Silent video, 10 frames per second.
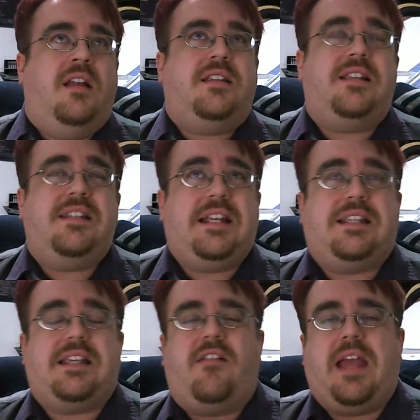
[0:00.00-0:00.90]
Doesn't
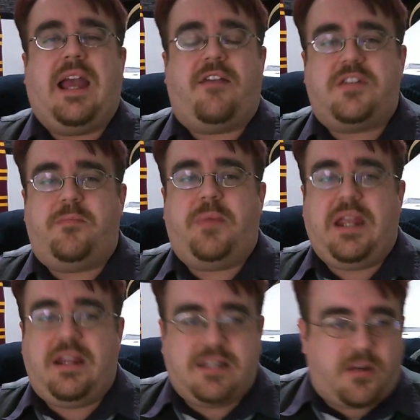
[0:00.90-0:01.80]
necessarily have to
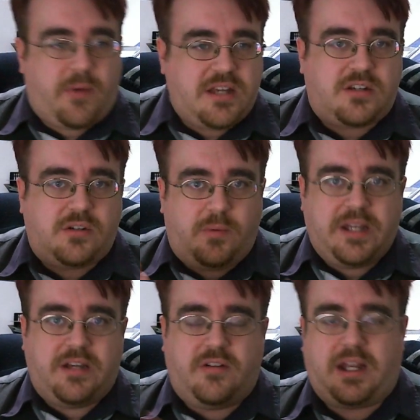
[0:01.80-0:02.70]
be sequential
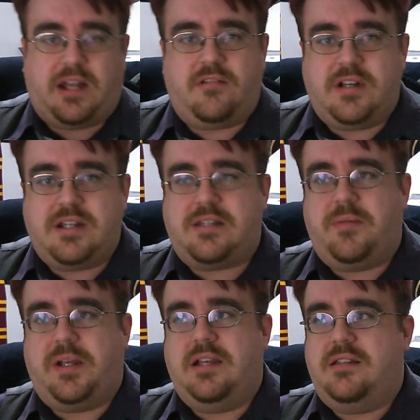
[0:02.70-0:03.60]
when you're a colorist,
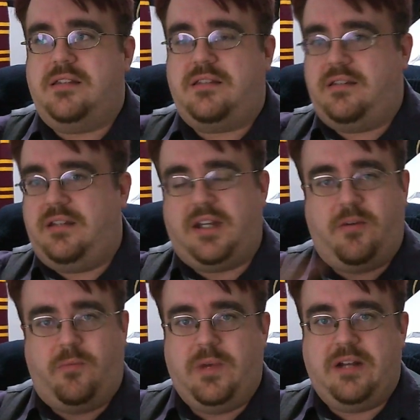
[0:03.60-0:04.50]
because
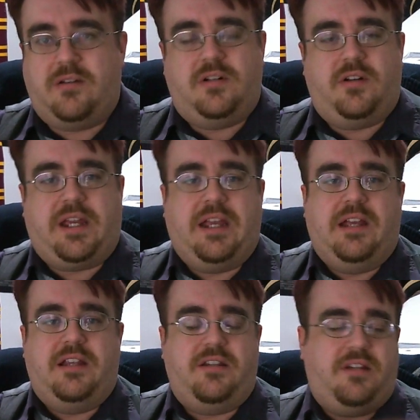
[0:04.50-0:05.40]
we're not looking
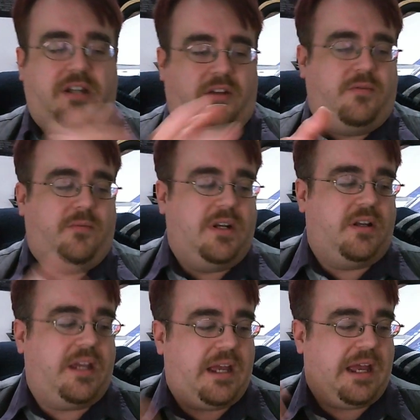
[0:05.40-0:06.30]
at we're
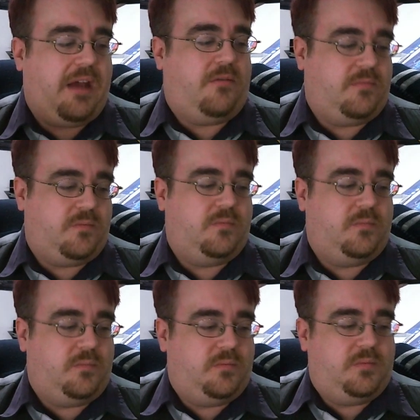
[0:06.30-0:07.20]
looking at how
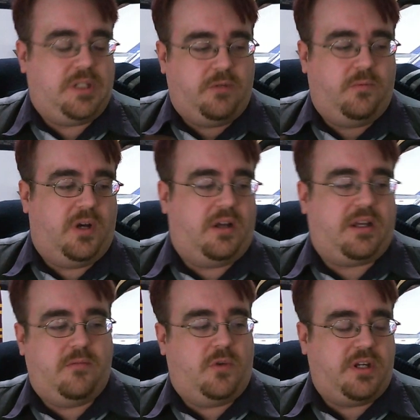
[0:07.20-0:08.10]
you
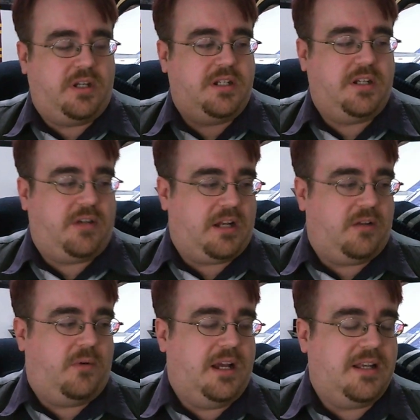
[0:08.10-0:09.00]
work and what you can do
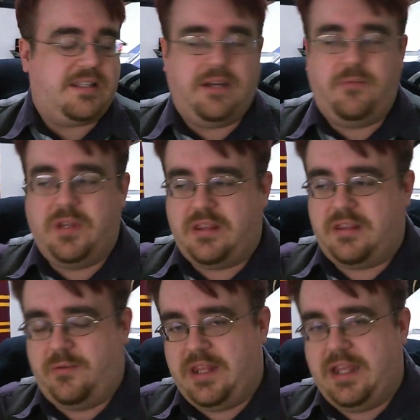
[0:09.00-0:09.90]
color wise. Same
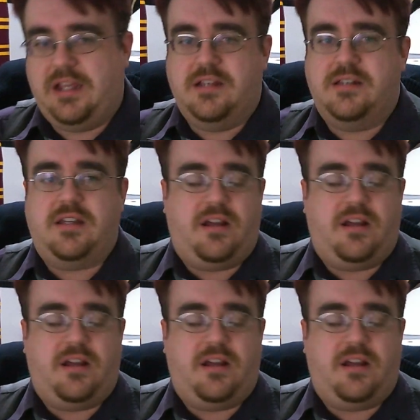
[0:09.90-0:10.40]
with inkers.